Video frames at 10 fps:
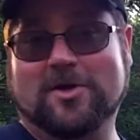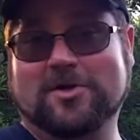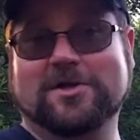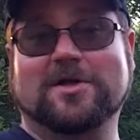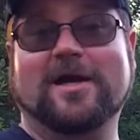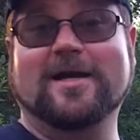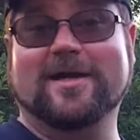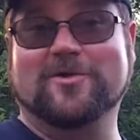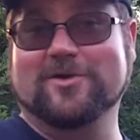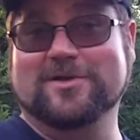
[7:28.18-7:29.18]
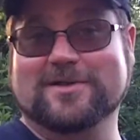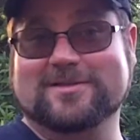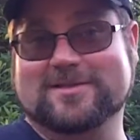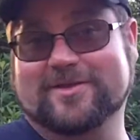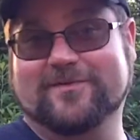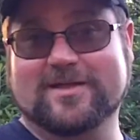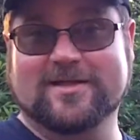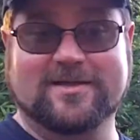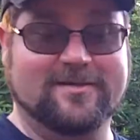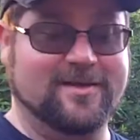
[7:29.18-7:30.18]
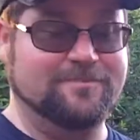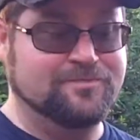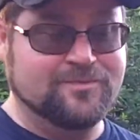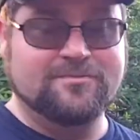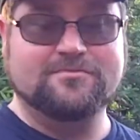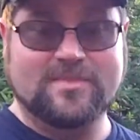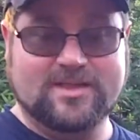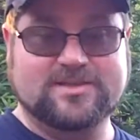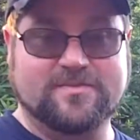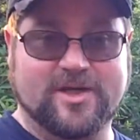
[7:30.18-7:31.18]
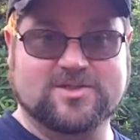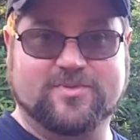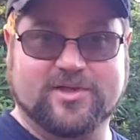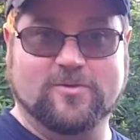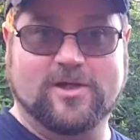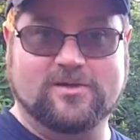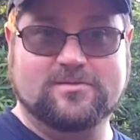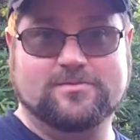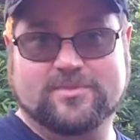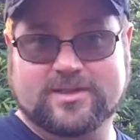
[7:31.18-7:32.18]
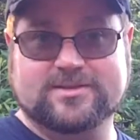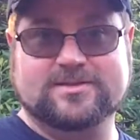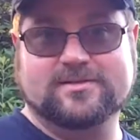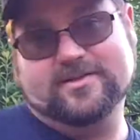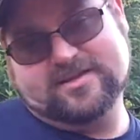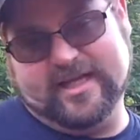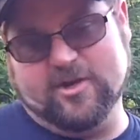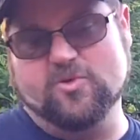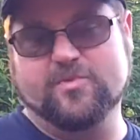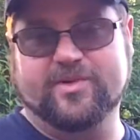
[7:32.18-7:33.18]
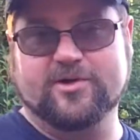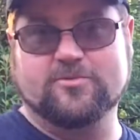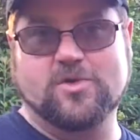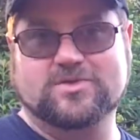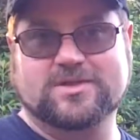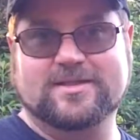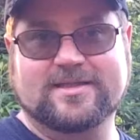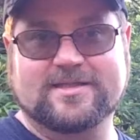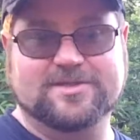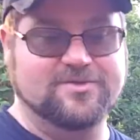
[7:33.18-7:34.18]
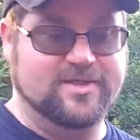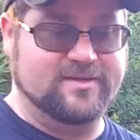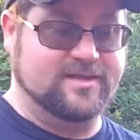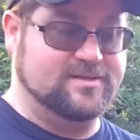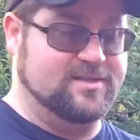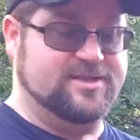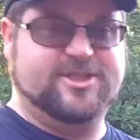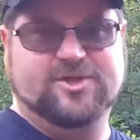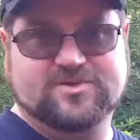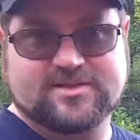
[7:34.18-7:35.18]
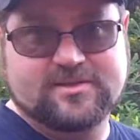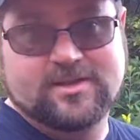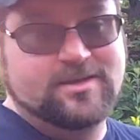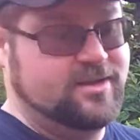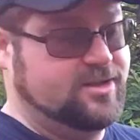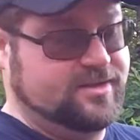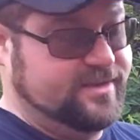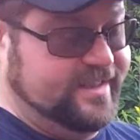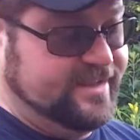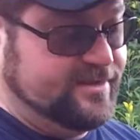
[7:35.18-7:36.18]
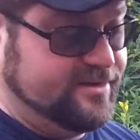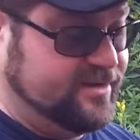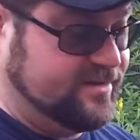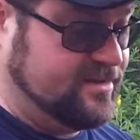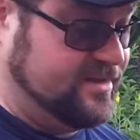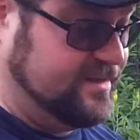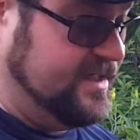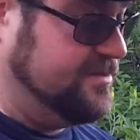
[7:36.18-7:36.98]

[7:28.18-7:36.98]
Earlier on, I grilled it, see if it did anything. It smells pretty well, but it's like a root beer roasted. It didn't do anything to the shoots. Couldn't eat it or anything like